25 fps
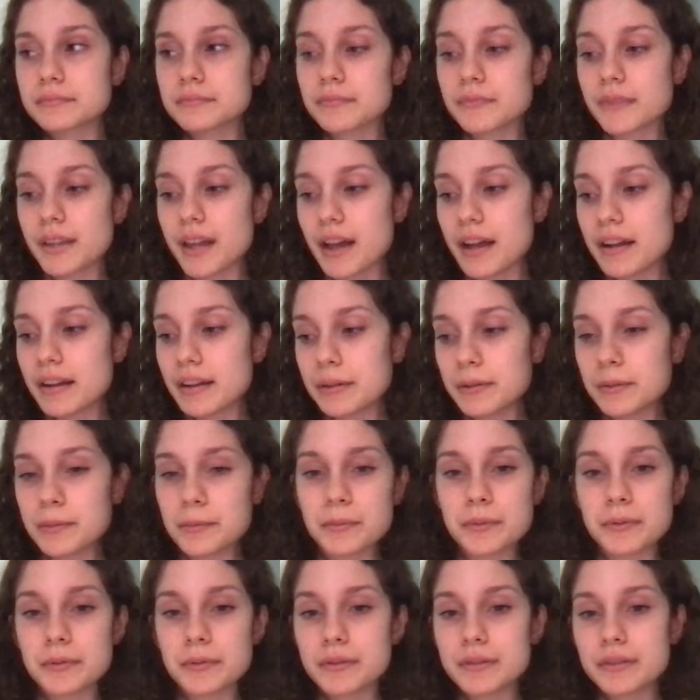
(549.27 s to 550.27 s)
that it
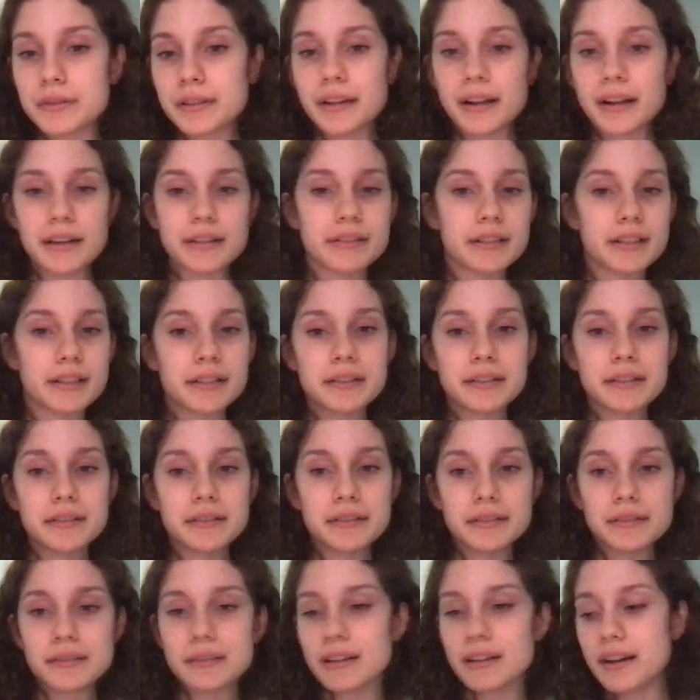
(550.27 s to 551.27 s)
was a nice lesson.
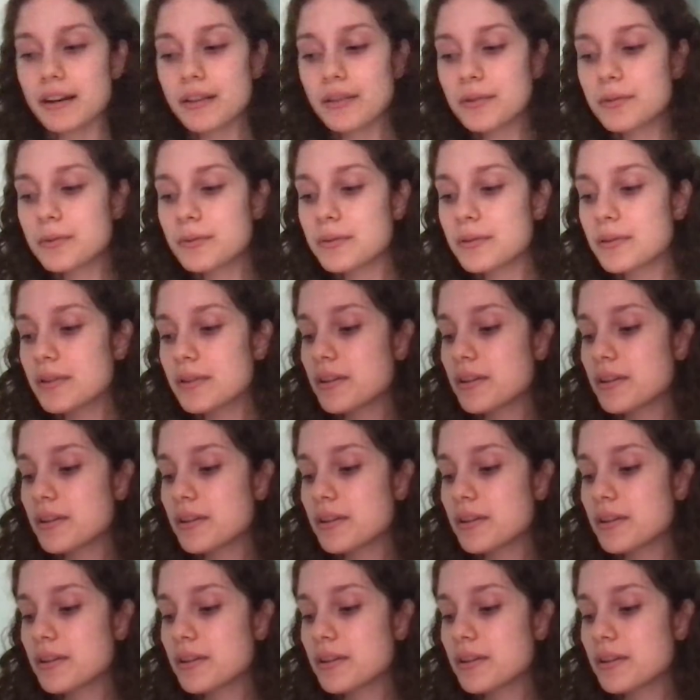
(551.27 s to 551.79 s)
I don't know.